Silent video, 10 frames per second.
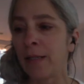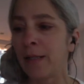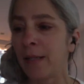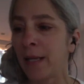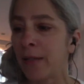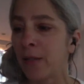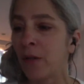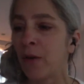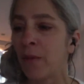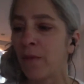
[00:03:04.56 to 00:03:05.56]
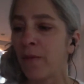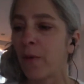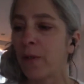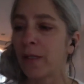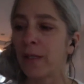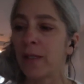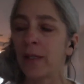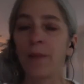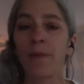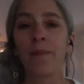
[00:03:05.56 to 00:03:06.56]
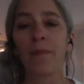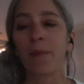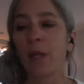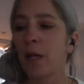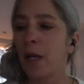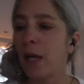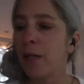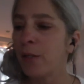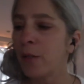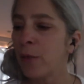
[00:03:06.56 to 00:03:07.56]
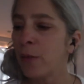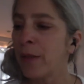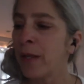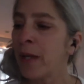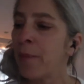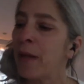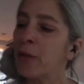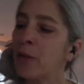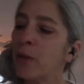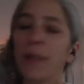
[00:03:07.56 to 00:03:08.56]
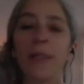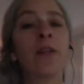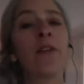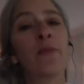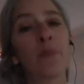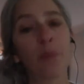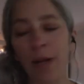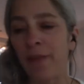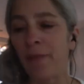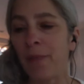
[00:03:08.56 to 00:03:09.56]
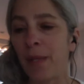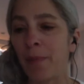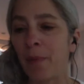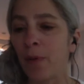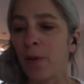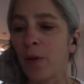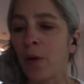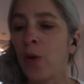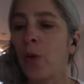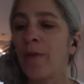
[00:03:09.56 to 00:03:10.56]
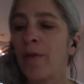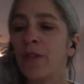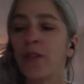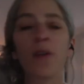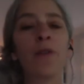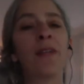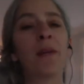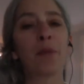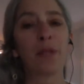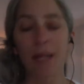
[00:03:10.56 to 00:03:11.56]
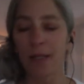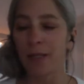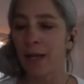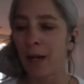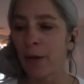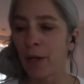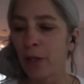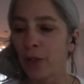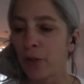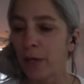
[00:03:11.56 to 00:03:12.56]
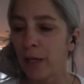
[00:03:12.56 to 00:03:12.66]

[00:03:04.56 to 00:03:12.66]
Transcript: States Armed Forces. And so we think about stories of brave people who have served and protected our country.